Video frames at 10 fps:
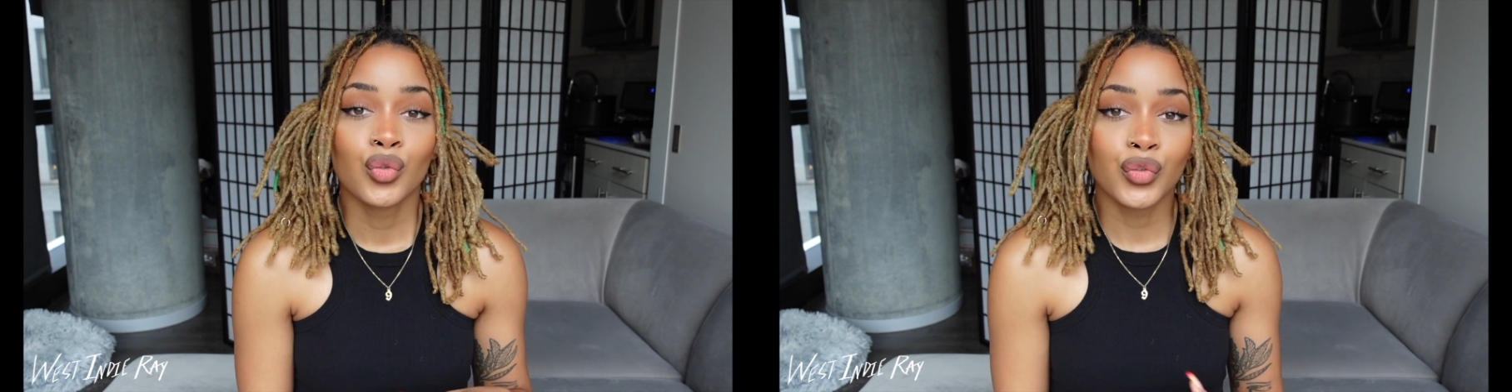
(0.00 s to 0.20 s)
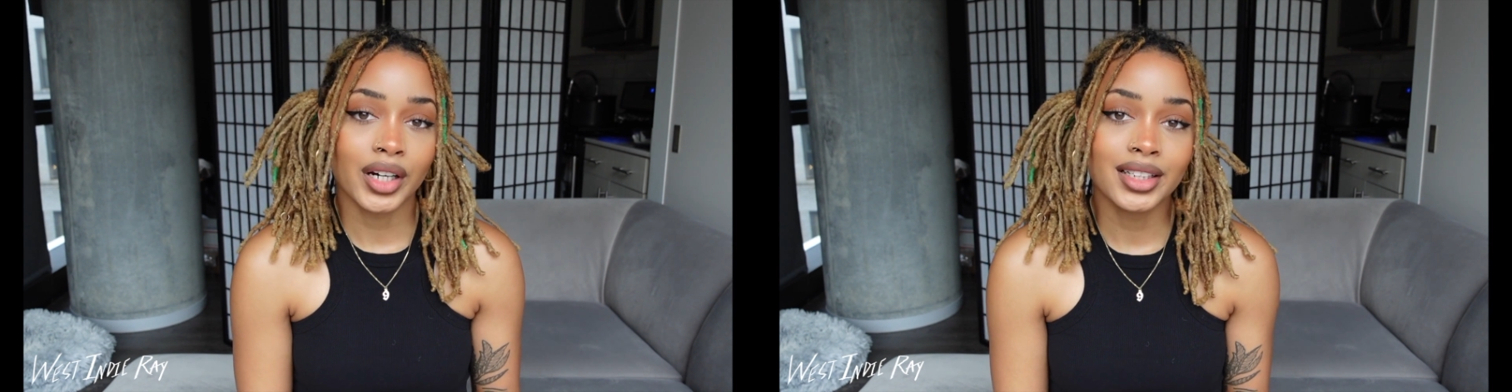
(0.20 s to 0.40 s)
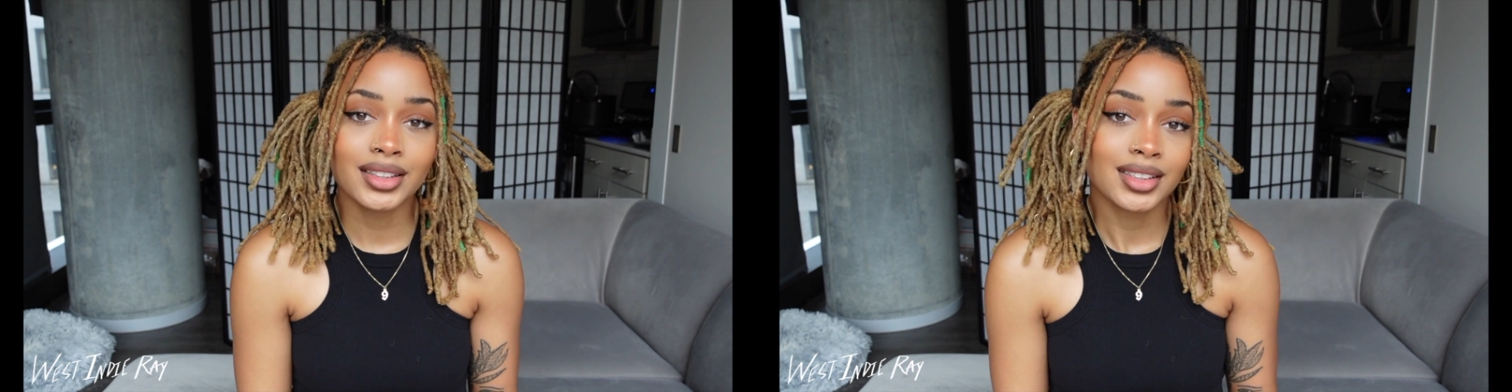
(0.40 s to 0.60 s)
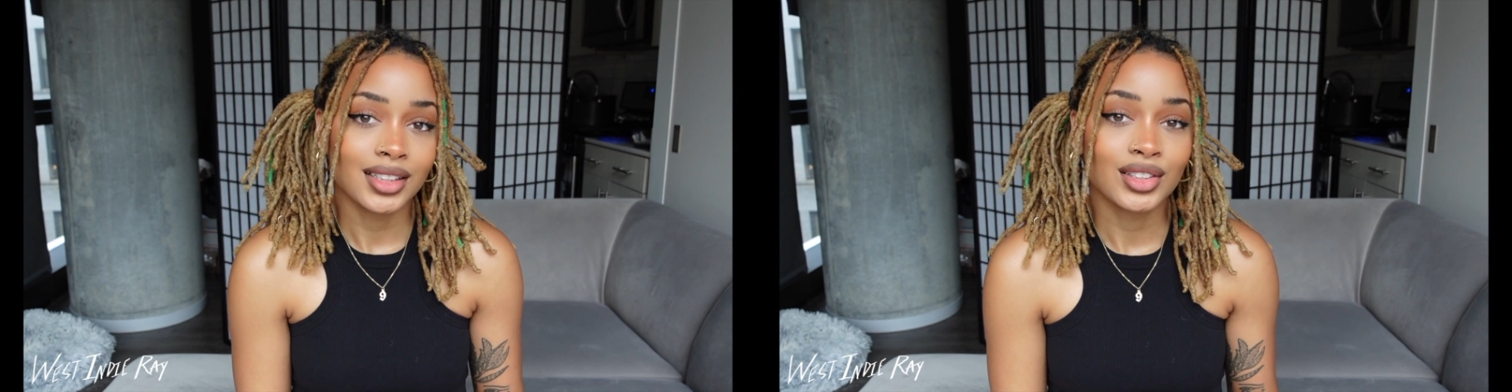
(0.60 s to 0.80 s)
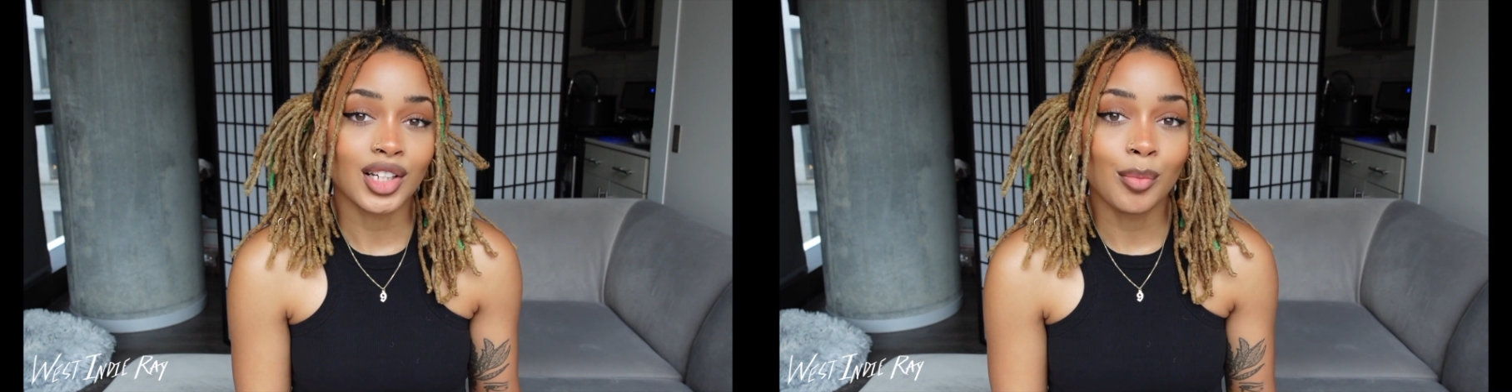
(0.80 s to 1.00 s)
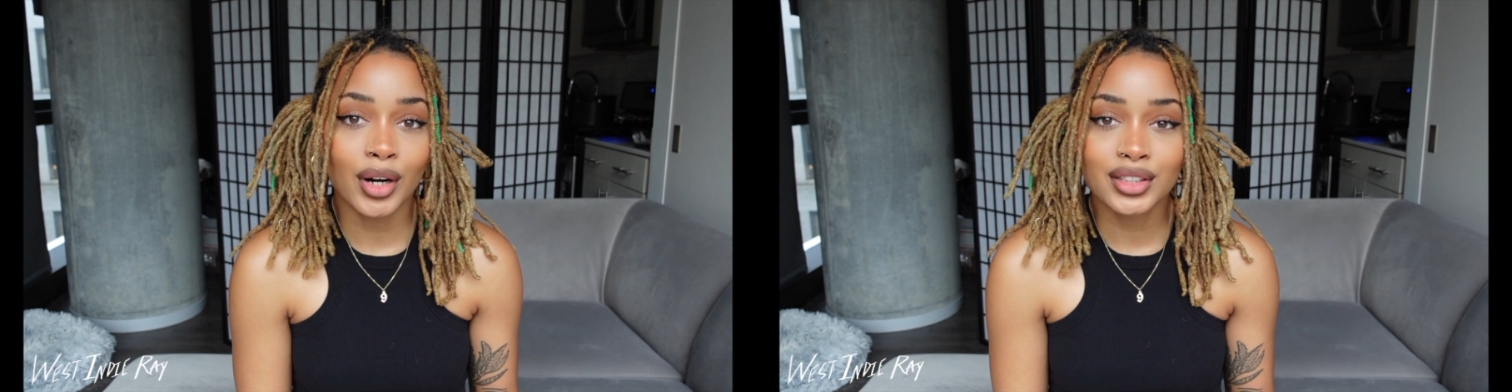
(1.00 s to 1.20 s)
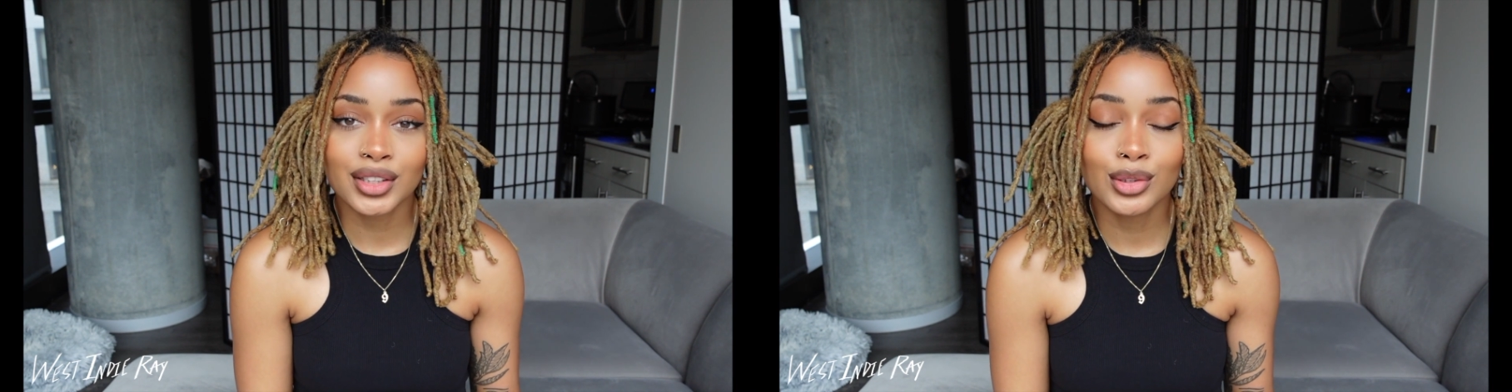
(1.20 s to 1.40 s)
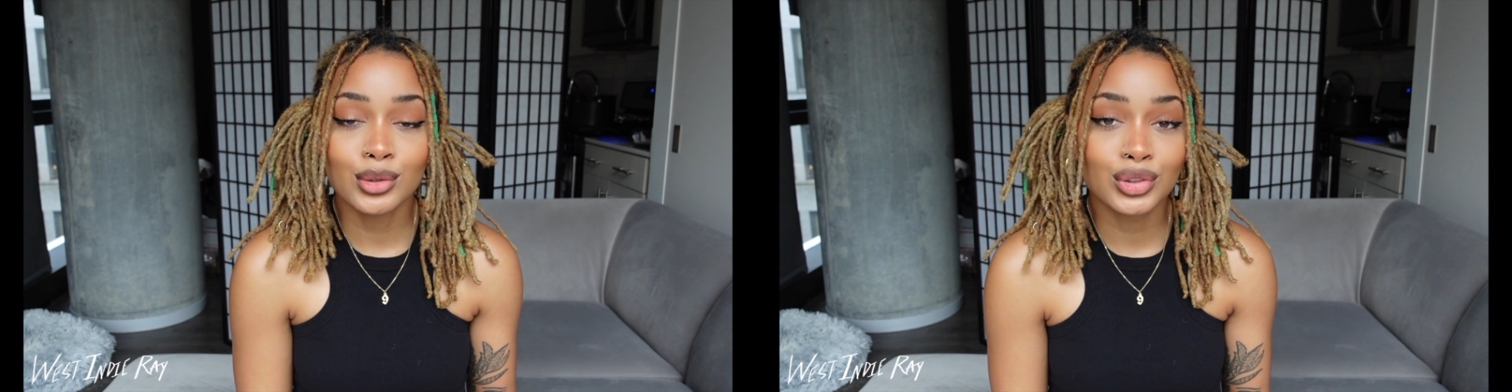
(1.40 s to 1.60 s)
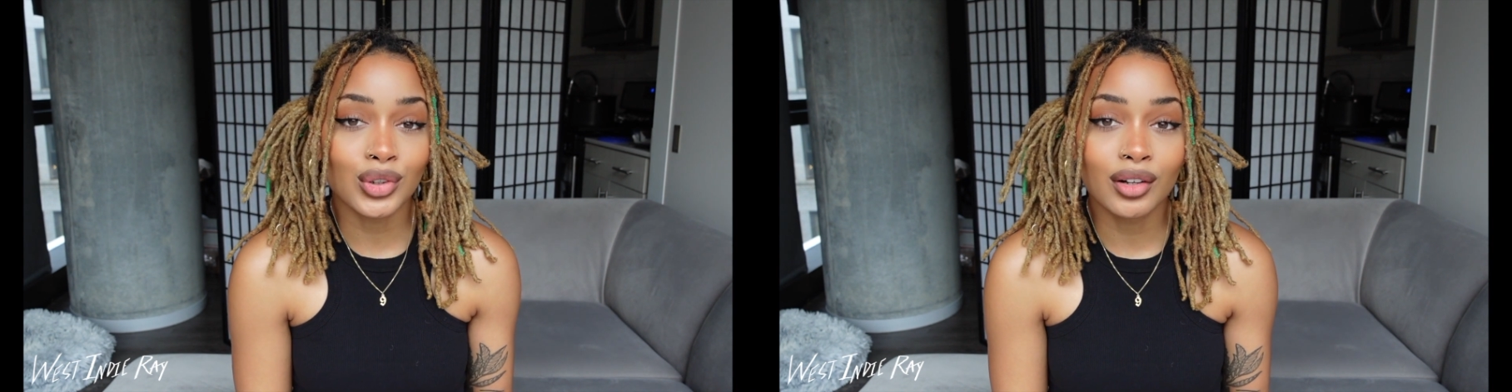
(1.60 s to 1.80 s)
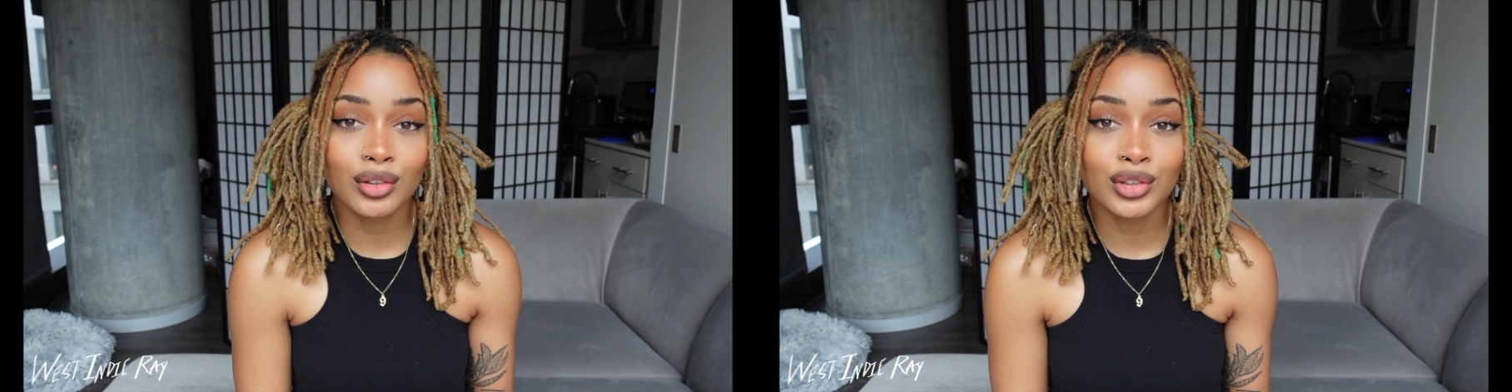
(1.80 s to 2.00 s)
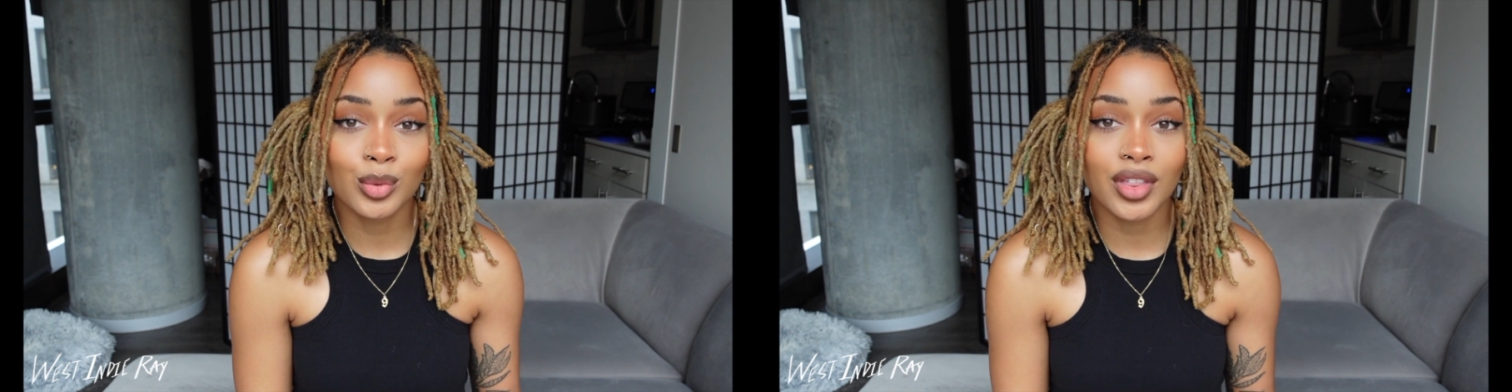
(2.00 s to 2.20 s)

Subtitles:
For instance, a person who struggles